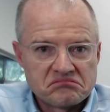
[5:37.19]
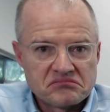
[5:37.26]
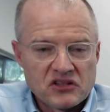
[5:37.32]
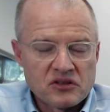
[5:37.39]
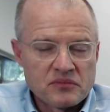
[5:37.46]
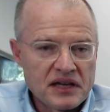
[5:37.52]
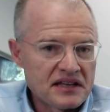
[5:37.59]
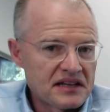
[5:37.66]

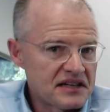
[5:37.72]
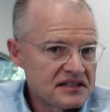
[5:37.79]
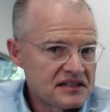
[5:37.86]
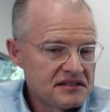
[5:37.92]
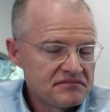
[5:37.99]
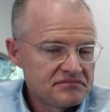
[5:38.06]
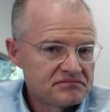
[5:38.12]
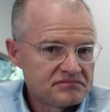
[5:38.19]
Not a bad
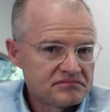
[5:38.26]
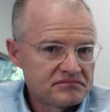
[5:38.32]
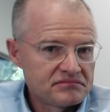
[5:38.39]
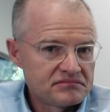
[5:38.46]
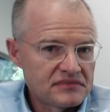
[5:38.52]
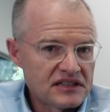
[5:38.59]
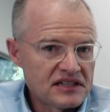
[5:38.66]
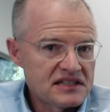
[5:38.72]
idea.
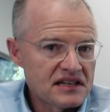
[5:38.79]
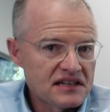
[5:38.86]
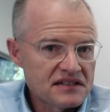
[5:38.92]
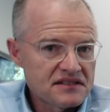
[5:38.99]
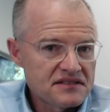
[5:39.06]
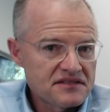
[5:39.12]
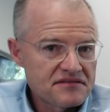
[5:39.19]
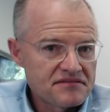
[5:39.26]
Any
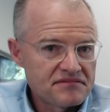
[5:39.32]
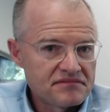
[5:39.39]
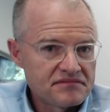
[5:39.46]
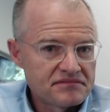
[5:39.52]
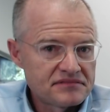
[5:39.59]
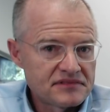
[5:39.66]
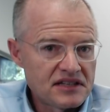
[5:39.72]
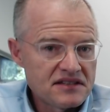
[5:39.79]
takers?
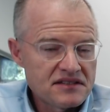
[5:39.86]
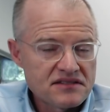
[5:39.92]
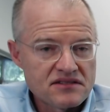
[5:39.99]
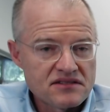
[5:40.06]
Yes?